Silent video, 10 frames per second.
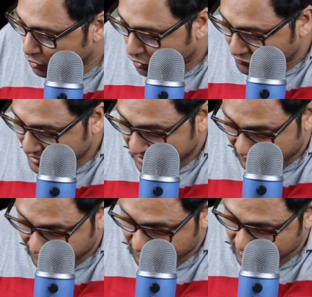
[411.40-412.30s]
of
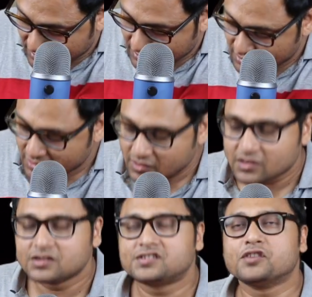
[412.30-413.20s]
F.
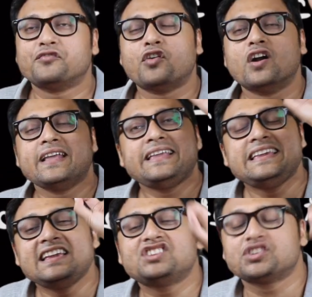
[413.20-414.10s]
So for
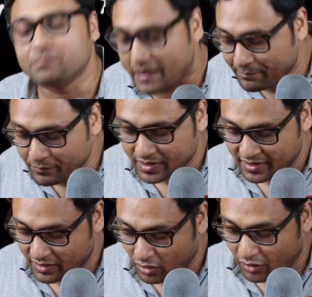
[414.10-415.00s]
each
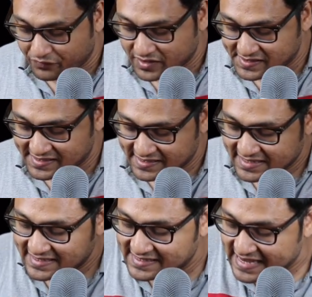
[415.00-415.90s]
member of this
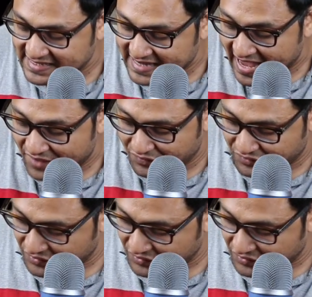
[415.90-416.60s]
set F,